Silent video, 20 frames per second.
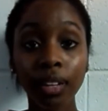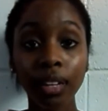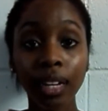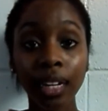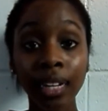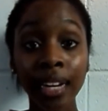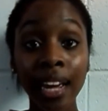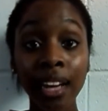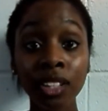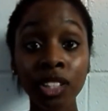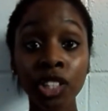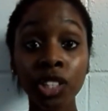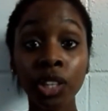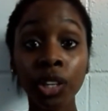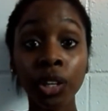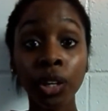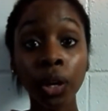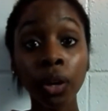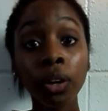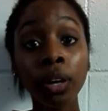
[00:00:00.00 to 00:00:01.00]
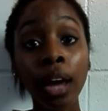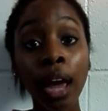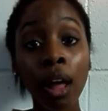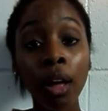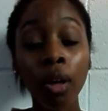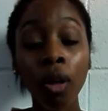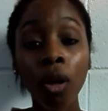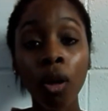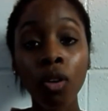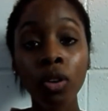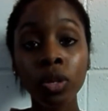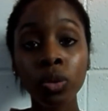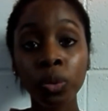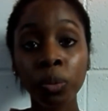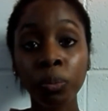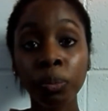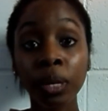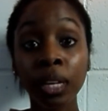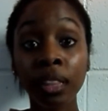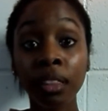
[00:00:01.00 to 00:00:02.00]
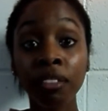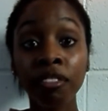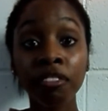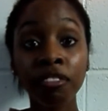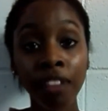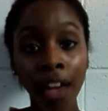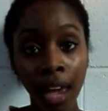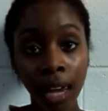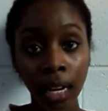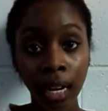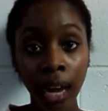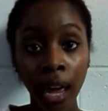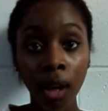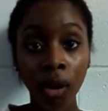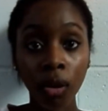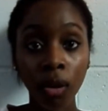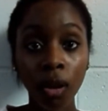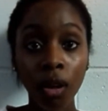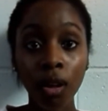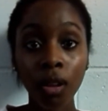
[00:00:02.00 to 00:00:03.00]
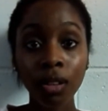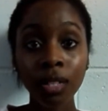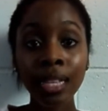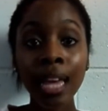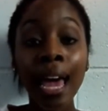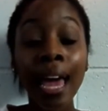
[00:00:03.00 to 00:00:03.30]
And now to the good alcohols would be the fatty alcohols.